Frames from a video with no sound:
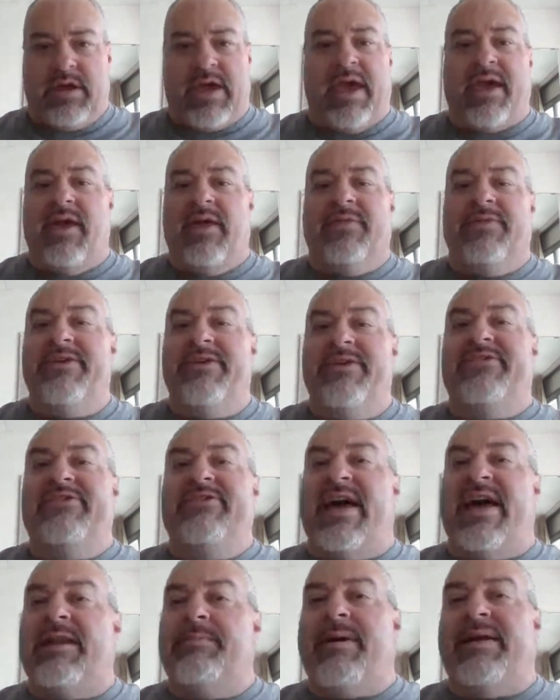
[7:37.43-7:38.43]
okay, this
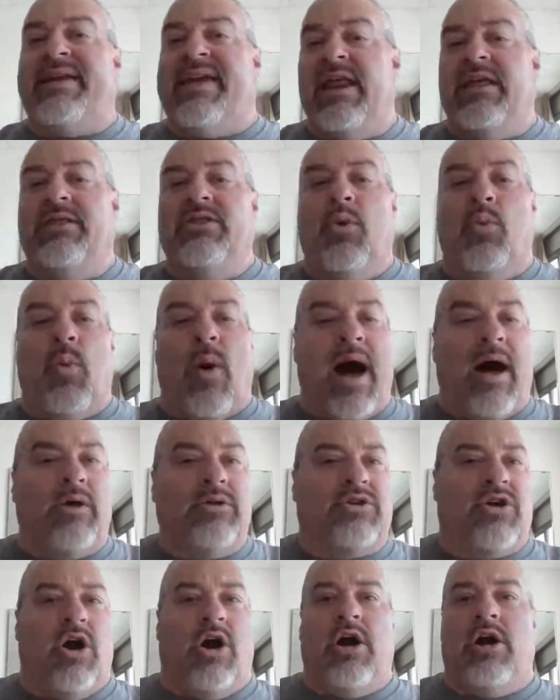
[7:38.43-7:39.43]
is not about getting the
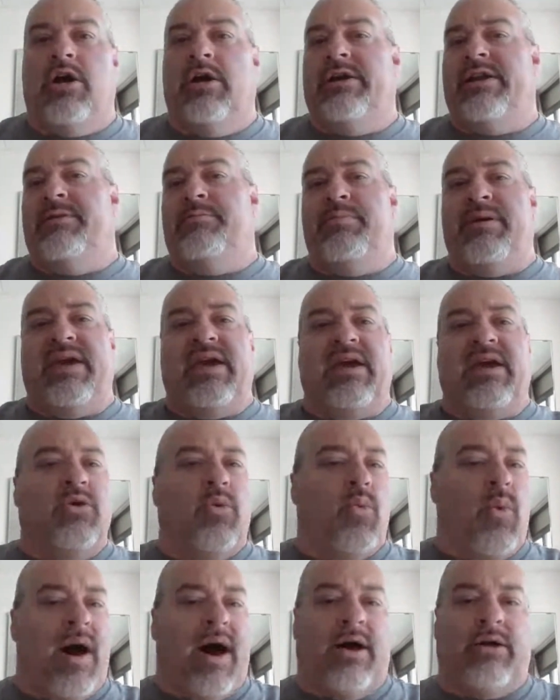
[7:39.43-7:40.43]
wild card and being in
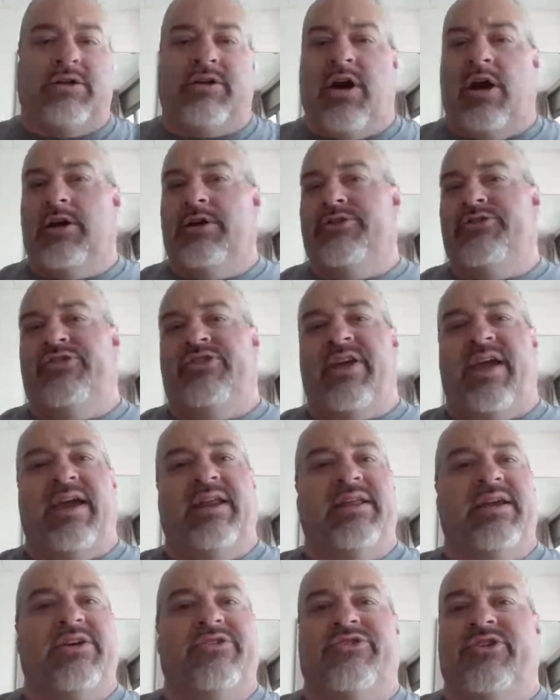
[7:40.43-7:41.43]
the wild card
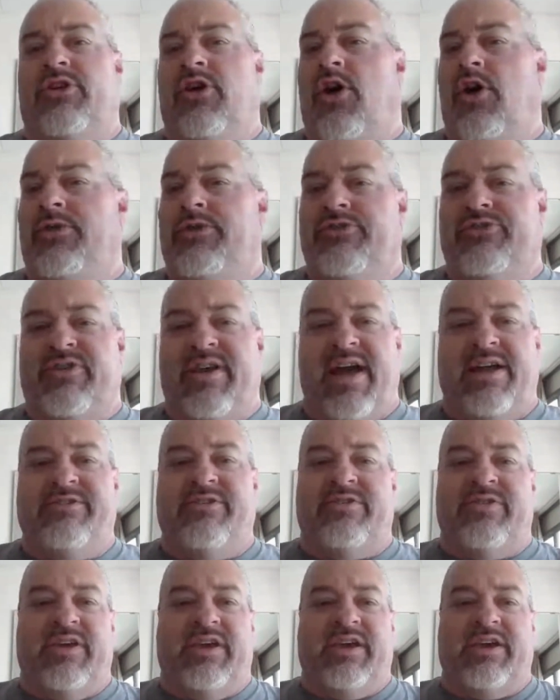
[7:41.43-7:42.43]
standings and all those
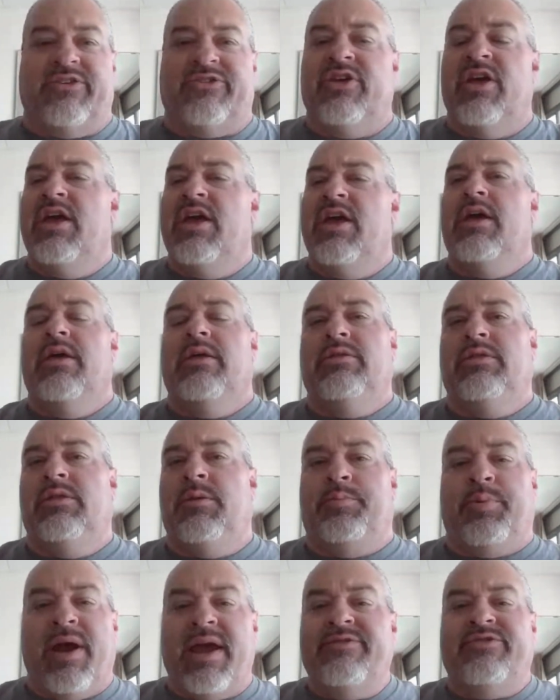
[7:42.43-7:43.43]
kinds of things.
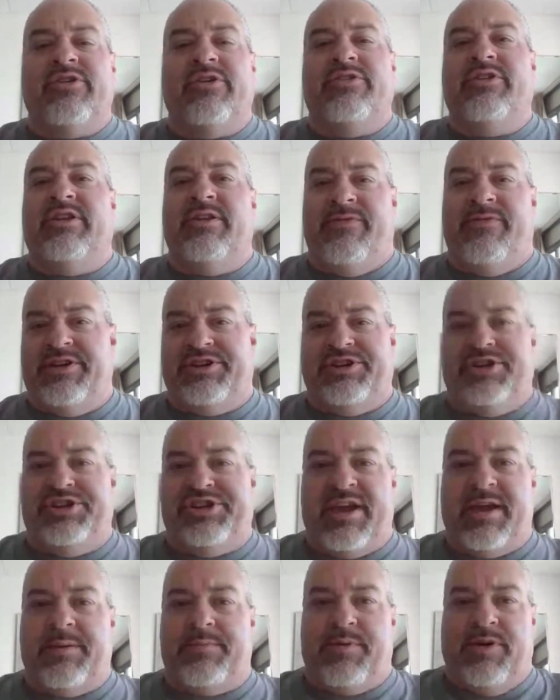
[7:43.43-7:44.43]
The Braves are the division
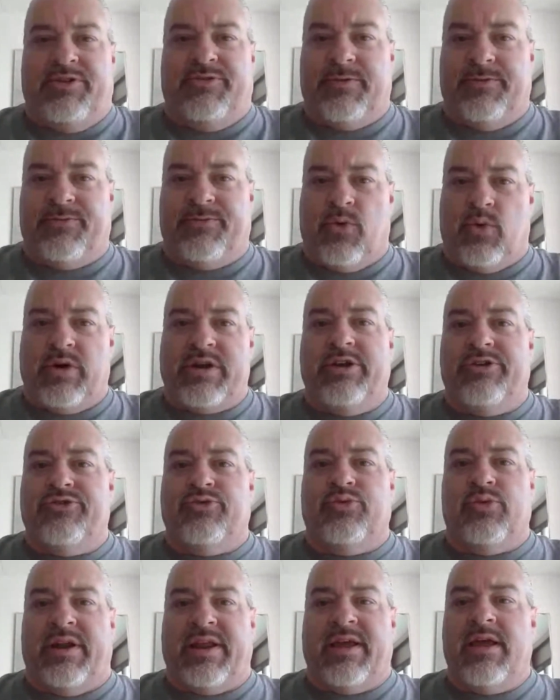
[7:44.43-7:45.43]
champions for 4
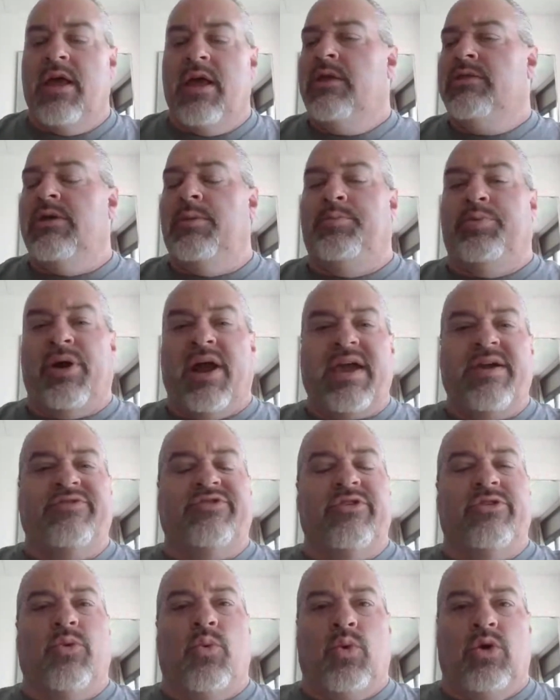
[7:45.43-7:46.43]
years running. The
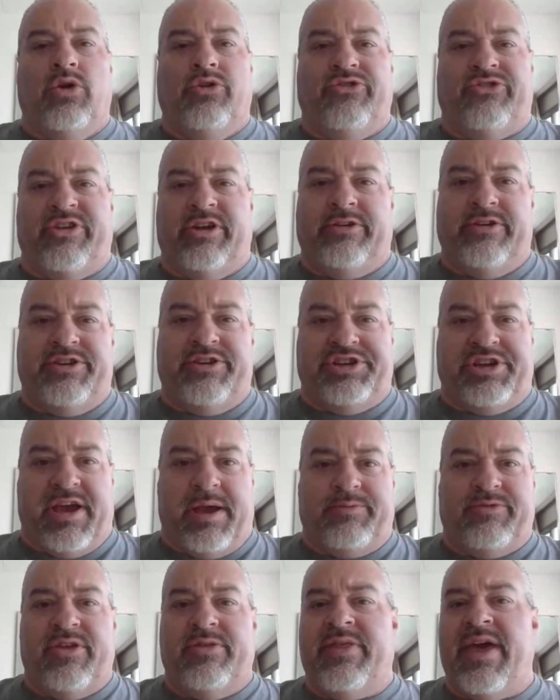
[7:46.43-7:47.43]
Braves are the World Series
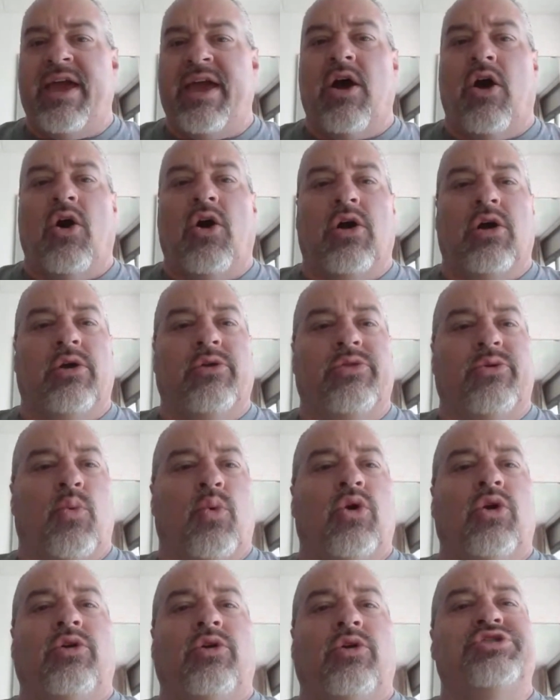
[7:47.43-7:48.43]
champs. They are the
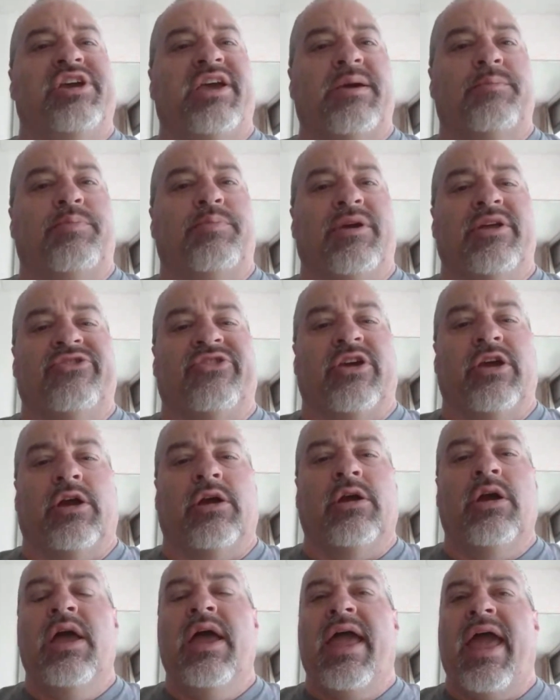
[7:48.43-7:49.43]
world champions
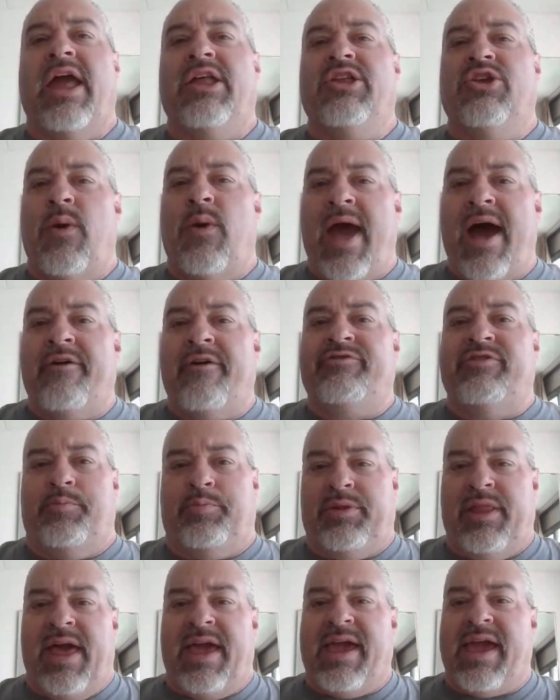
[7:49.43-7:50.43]
here, and you have to
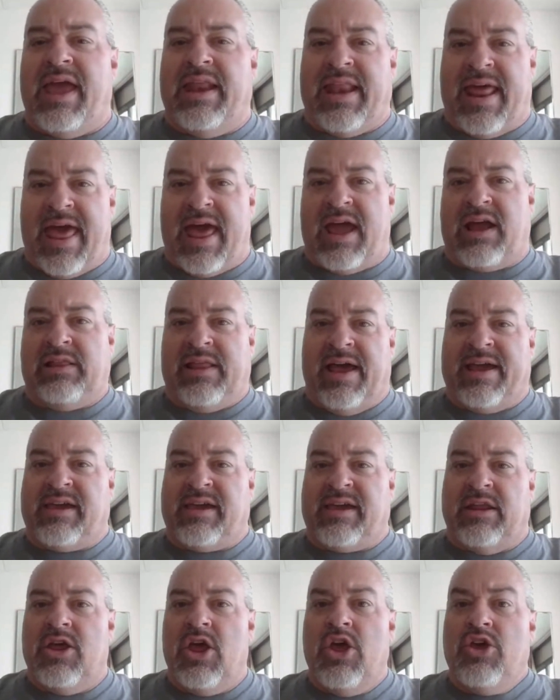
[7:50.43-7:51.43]
play and act
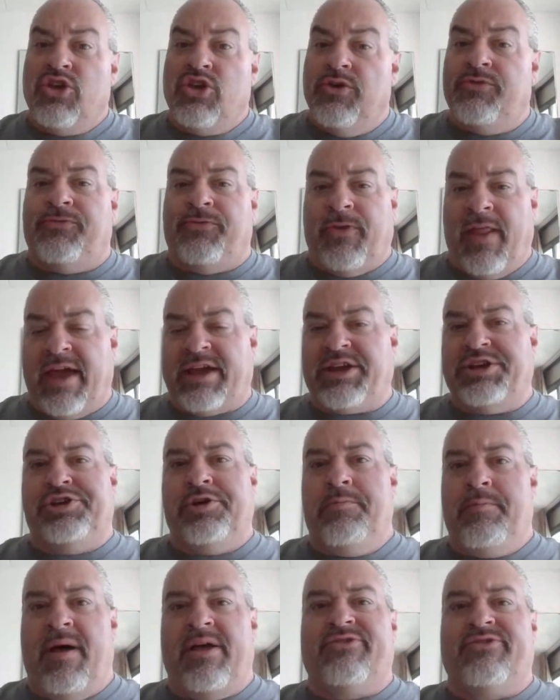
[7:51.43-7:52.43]
like it. You flex
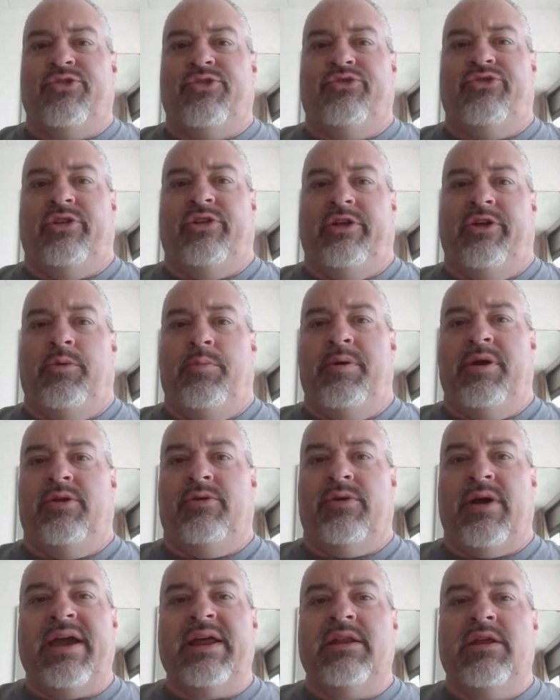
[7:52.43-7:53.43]
your muscles a little
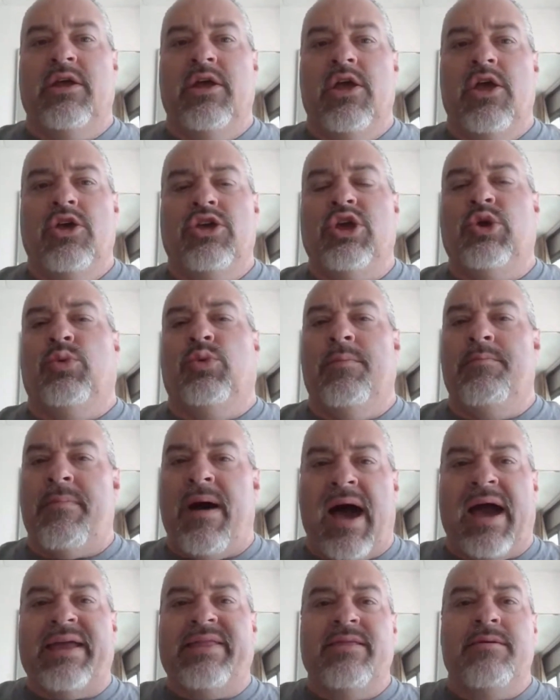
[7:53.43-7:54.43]
bit, right? You
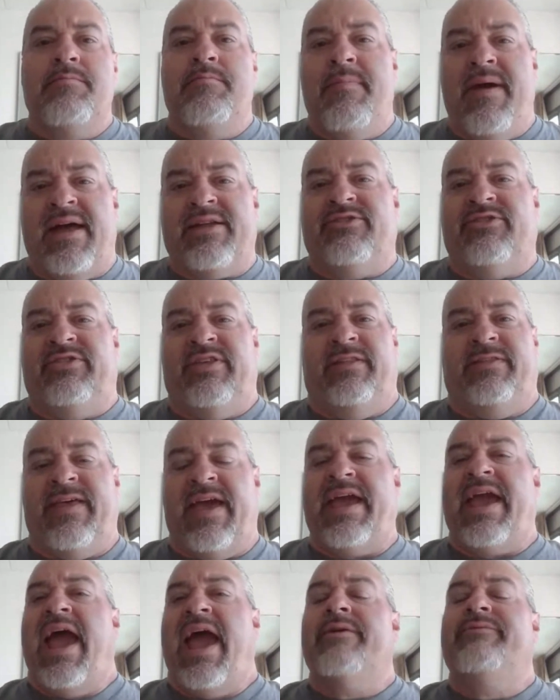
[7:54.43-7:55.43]
remind the Mets that
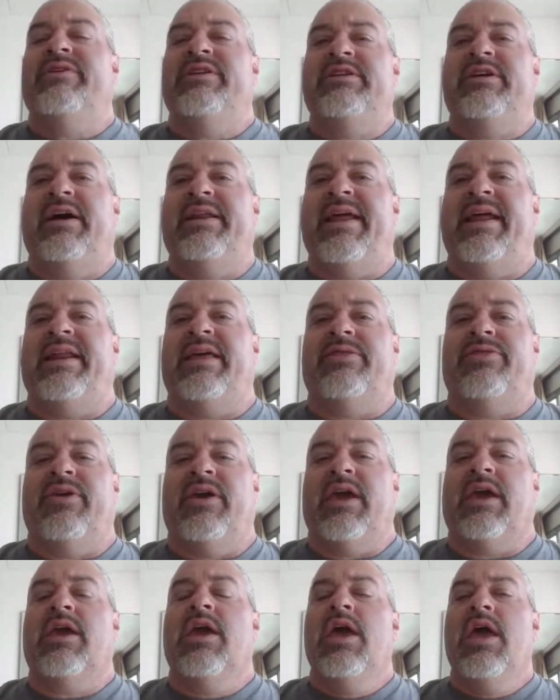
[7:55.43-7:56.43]
they haven't done
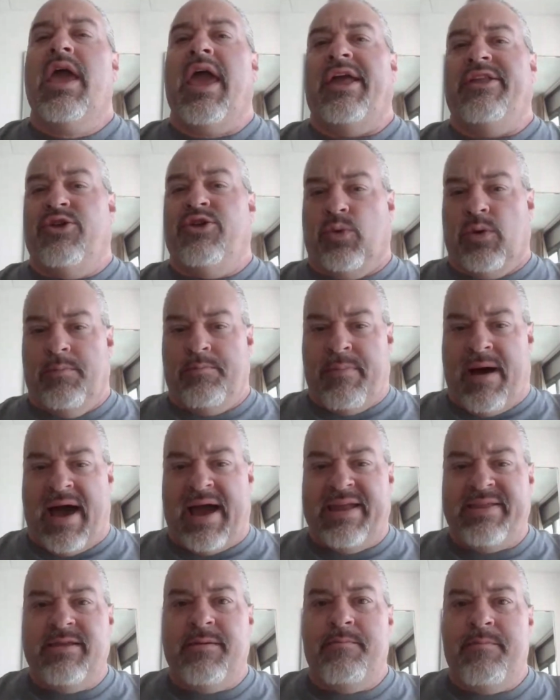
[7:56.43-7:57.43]
anything, and you
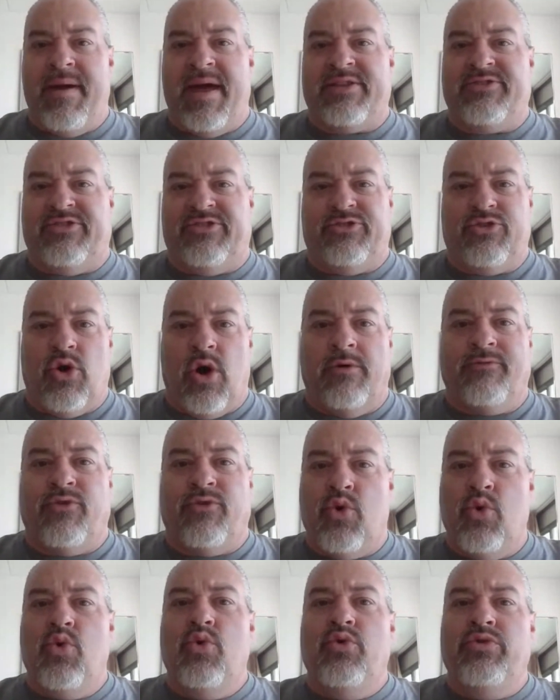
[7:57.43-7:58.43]
remind the Mets
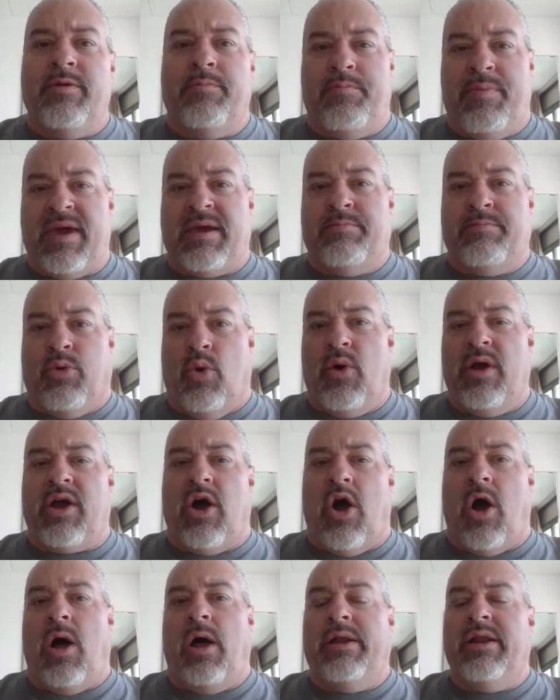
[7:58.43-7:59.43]
of who the big boy
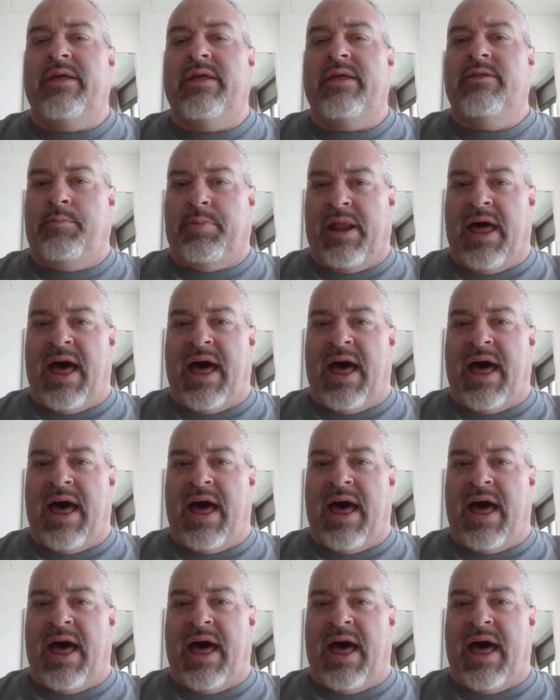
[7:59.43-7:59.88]
on the